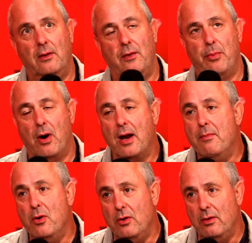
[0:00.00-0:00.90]
of a bright
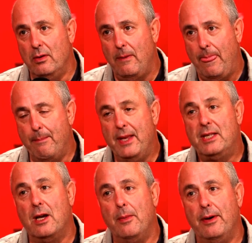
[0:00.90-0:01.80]
moon,
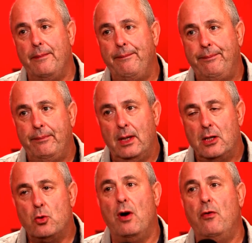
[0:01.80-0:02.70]
midsummer,
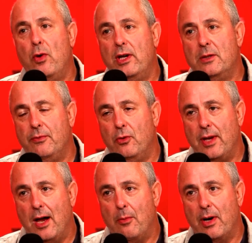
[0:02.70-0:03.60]
12 weeks before
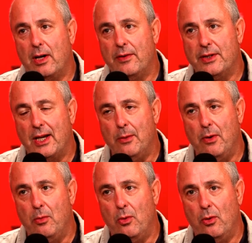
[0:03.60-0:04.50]
the outbreak of the Second
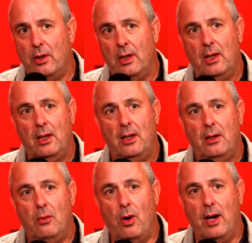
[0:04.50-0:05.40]
World War,
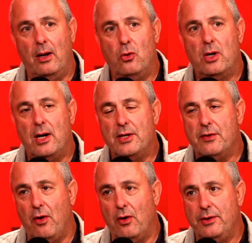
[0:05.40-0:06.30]
where all kinds
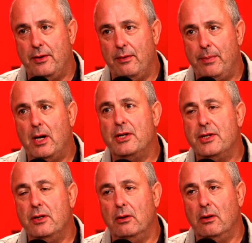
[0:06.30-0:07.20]
of odd,
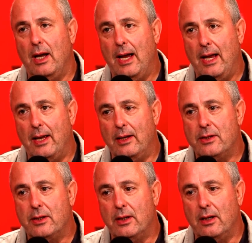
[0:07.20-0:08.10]
personal
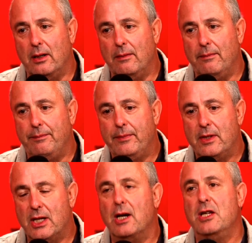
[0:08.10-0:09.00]
and
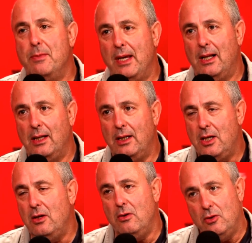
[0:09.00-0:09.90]
seismically
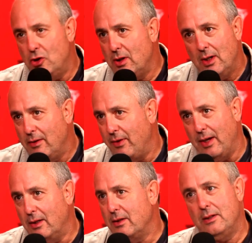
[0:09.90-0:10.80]
huge
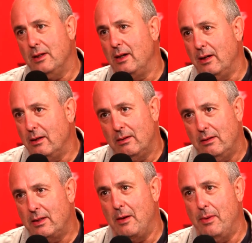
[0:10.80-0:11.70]
things
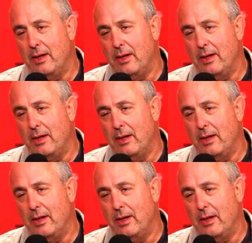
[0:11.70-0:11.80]
take